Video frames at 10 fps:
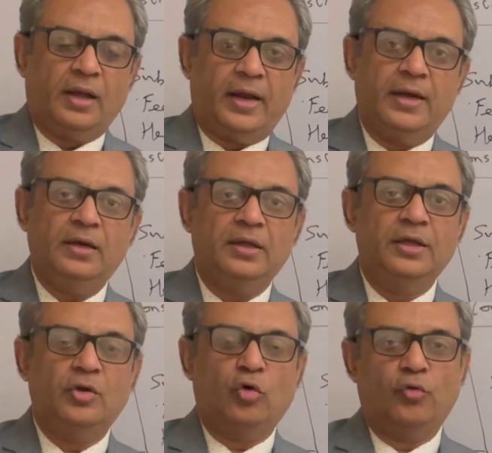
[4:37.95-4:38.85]
and
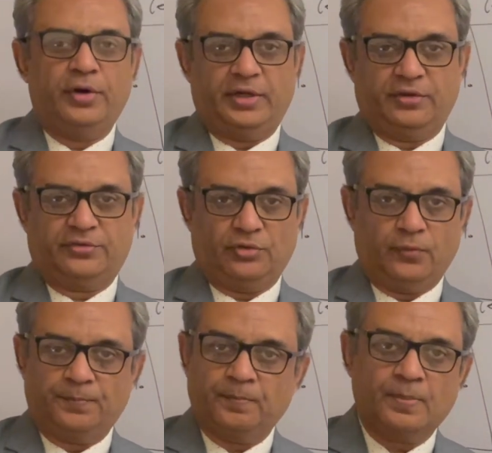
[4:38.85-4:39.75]
he overtakes
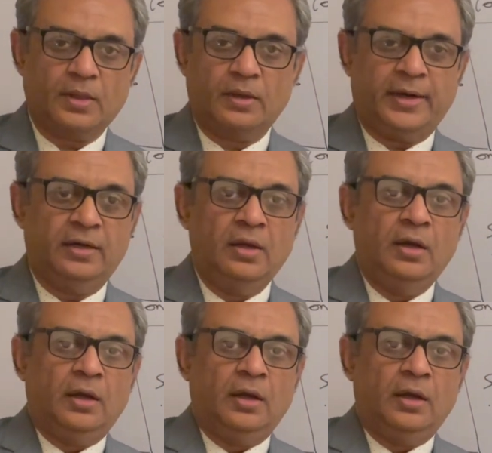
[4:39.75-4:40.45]
you, right?